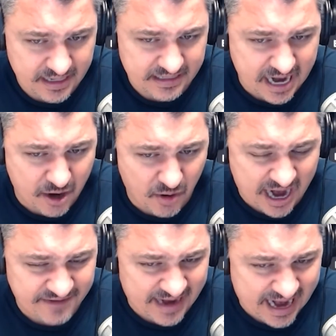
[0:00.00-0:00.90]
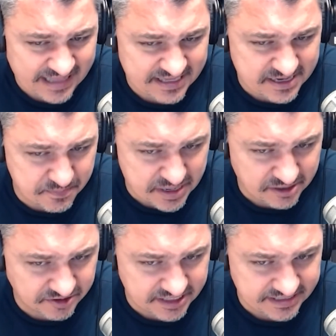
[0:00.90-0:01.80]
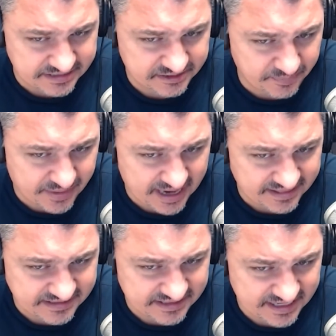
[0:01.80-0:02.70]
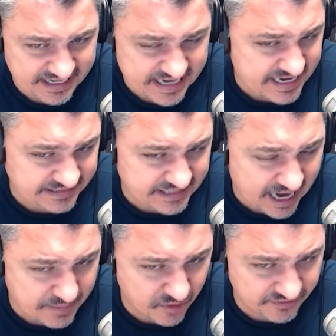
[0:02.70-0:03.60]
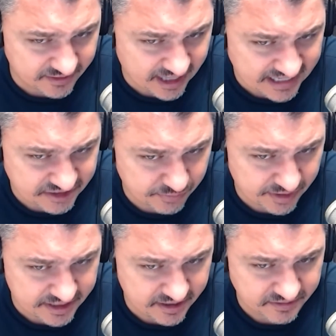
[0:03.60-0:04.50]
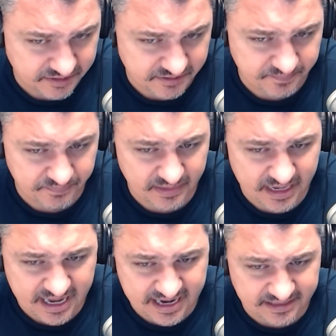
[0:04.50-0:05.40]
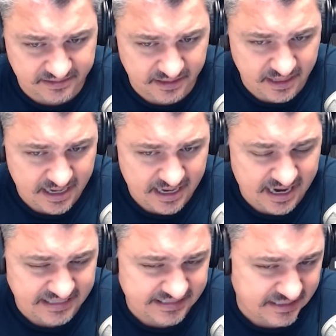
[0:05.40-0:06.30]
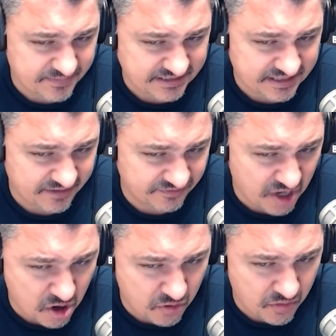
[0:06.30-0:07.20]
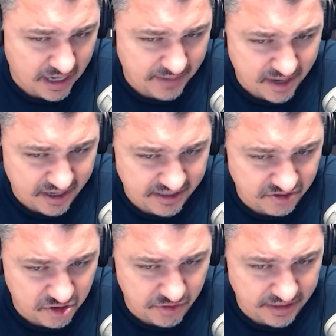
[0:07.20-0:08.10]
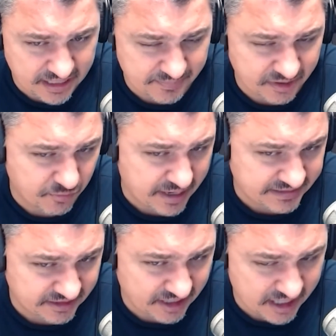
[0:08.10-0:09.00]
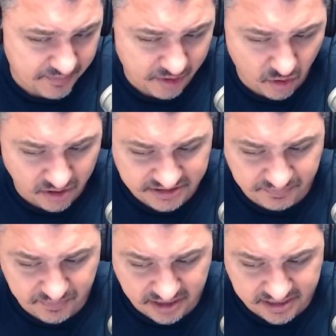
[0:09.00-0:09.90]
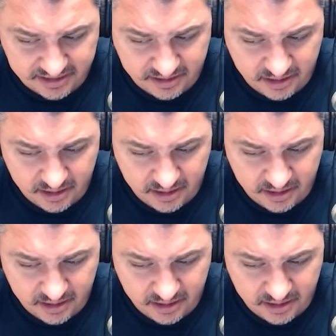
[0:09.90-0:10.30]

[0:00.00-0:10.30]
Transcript: Now, I've had the ability to buy this thing at any time over the last 3 years. And I said to myself, no, I'm not going to do it. I'm going to wait until I come across some money.